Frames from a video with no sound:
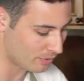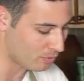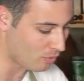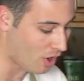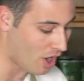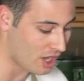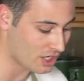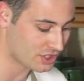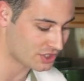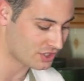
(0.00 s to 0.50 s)
We
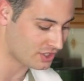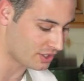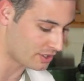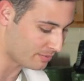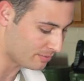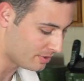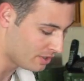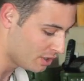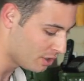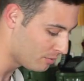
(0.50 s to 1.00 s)
washed
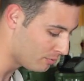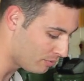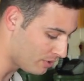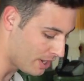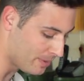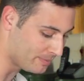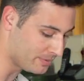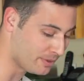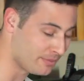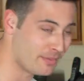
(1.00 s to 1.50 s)
them,
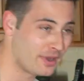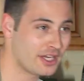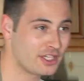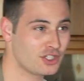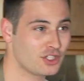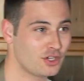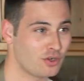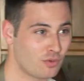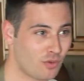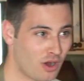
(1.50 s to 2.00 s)
prepped them.
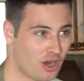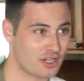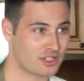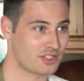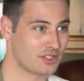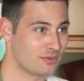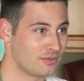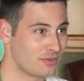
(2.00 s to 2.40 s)
Make sure to wash